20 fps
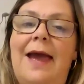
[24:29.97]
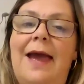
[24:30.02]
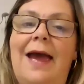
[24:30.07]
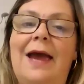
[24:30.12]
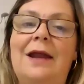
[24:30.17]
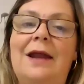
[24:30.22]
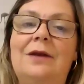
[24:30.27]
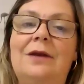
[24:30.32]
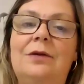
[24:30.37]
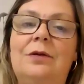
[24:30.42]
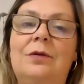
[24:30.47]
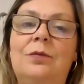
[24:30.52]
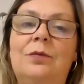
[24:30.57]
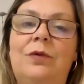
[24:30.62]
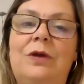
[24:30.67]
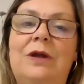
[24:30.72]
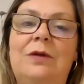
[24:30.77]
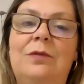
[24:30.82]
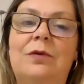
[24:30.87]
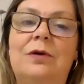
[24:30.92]
and
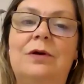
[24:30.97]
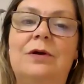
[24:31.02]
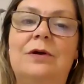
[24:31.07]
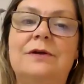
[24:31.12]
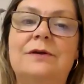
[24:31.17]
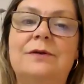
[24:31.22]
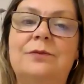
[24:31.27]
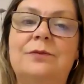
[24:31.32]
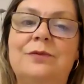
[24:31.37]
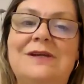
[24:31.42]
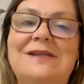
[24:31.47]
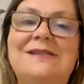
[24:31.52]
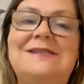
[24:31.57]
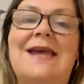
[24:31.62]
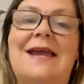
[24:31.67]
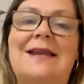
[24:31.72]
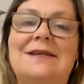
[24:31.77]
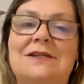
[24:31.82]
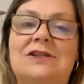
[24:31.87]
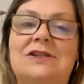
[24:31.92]
we will
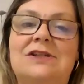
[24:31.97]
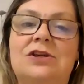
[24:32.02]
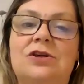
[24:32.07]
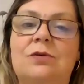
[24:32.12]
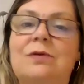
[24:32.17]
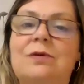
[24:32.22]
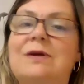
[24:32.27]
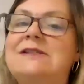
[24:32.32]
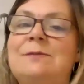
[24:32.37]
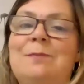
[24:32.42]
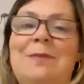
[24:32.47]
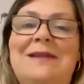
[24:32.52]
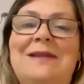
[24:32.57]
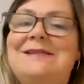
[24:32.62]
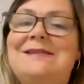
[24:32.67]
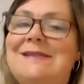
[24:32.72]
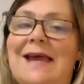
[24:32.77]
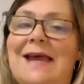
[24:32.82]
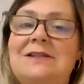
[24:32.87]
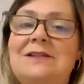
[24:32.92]
resend it to you. It's
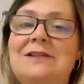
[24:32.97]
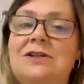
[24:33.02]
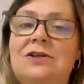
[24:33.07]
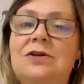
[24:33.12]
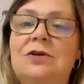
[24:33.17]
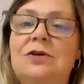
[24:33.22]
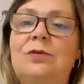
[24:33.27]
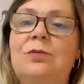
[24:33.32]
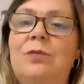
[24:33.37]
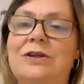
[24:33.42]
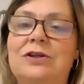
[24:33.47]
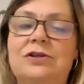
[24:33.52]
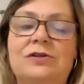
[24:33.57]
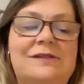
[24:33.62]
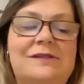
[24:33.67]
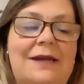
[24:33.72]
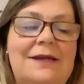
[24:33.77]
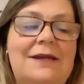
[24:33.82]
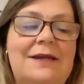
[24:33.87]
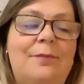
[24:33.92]
been sent to you when you
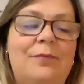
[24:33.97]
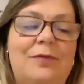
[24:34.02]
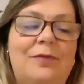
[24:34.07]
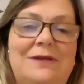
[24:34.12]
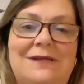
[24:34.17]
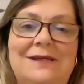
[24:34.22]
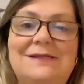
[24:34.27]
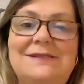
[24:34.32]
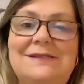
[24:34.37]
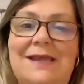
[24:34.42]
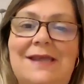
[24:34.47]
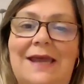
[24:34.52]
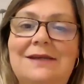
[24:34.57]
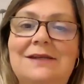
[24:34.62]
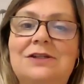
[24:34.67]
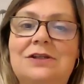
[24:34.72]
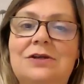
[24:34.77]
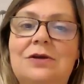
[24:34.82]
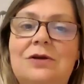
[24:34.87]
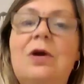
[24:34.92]
signed up. We did send
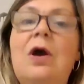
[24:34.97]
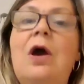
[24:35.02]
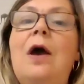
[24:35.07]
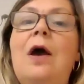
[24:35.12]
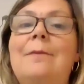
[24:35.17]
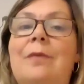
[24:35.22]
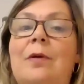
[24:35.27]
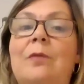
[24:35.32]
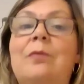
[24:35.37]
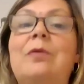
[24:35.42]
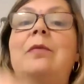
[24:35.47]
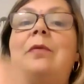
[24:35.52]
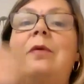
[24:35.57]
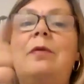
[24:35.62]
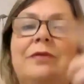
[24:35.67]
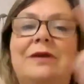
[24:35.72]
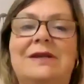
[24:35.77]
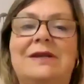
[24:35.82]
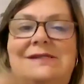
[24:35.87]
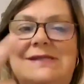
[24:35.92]
it to you, but we
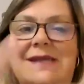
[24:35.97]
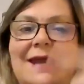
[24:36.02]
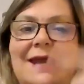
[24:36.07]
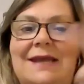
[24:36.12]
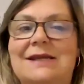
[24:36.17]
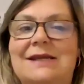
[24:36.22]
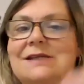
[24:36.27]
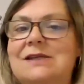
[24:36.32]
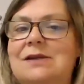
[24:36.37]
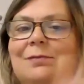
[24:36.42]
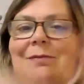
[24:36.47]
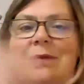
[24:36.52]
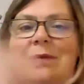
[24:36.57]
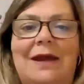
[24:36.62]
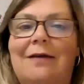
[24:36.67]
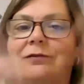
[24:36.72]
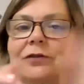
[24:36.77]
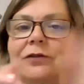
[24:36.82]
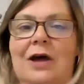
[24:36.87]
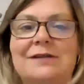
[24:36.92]
will resend it. You
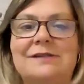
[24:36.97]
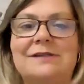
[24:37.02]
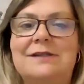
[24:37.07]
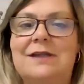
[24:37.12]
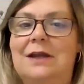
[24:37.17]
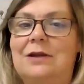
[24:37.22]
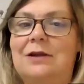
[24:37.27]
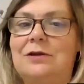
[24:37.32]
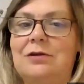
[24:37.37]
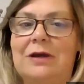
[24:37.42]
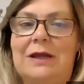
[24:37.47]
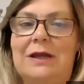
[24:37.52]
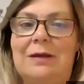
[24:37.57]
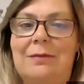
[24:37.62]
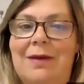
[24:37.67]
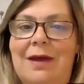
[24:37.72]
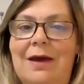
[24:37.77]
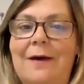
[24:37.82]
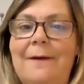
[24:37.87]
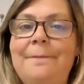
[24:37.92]
may have lost it in your
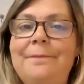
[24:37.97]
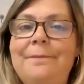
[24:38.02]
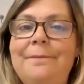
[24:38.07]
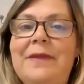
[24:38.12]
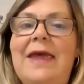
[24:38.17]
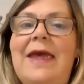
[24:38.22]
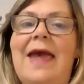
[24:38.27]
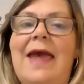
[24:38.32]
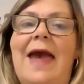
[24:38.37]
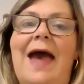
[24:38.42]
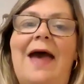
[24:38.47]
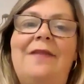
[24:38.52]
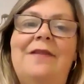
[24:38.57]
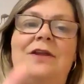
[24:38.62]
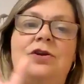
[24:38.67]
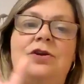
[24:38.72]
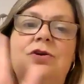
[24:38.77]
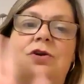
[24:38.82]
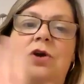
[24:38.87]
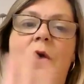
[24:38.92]
email. And
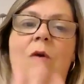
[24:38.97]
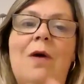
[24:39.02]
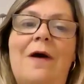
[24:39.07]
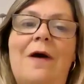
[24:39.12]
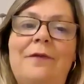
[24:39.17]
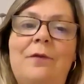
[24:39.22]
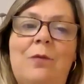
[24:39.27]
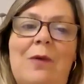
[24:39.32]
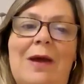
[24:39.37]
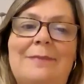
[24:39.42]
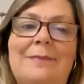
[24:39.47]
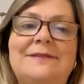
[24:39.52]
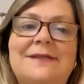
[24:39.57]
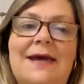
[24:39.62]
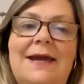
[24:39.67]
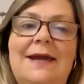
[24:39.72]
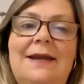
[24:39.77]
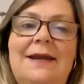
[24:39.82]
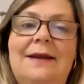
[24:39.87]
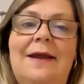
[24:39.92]
then you go on the
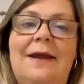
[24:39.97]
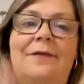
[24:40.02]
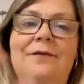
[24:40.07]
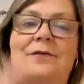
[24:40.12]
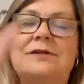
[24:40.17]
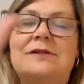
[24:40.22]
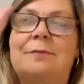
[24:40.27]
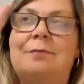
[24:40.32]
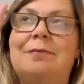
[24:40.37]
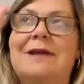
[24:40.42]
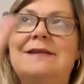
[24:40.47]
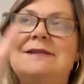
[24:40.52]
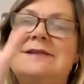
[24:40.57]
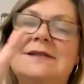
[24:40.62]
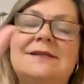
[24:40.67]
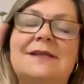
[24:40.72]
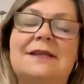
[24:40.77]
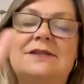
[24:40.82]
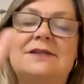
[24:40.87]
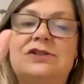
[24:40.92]
website, and there's a place
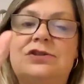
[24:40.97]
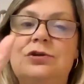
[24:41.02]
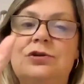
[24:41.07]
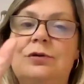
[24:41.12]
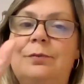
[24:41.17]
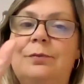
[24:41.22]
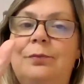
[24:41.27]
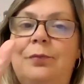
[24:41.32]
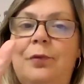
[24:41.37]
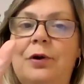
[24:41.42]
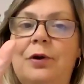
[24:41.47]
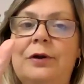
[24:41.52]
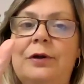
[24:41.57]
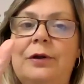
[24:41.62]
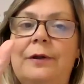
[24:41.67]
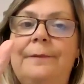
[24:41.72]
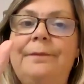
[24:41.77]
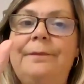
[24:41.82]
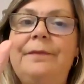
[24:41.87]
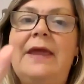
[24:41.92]
that says Student
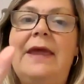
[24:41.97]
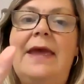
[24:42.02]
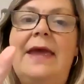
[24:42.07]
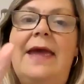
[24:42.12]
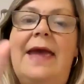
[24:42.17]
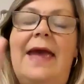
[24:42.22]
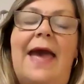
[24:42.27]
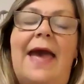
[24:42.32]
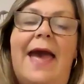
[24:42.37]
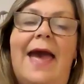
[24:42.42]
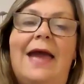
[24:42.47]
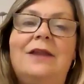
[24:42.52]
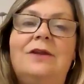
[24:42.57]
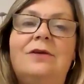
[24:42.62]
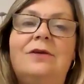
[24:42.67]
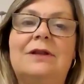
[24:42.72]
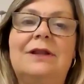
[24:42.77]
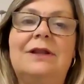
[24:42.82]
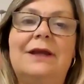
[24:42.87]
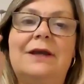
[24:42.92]
Portal,
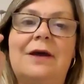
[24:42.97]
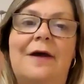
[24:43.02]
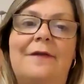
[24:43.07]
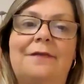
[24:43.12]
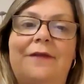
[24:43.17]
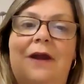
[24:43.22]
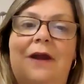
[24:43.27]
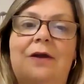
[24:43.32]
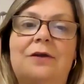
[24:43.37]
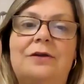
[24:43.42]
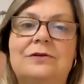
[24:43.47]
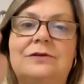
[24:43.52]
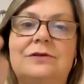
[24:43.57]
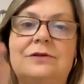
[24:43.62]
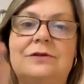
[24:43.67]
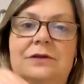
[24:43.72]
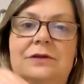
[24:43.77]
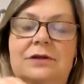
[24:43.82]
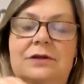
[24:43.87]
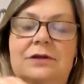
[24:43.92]
and you click on there. You
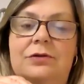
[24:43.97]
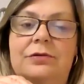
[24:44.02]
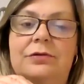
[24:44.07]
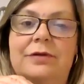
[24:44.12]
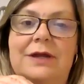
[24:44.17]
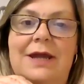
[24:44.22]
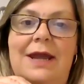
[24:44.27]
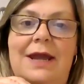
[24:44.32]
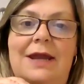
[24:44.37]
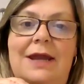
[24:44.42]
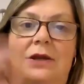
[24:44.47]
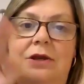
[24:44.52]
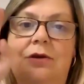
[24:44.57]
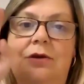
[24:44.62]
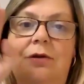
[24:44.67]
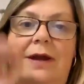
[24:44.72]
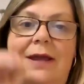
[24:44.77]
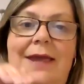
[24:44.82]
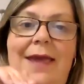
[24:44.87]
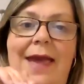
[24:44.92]
create
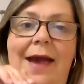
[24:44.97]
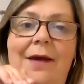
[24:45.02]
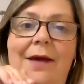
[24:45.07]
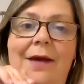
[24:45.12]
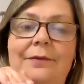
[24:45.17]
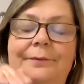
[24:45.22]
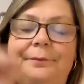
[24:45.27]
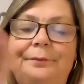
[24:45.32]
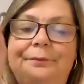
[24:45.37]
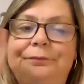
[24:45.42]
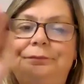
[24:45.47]
your account,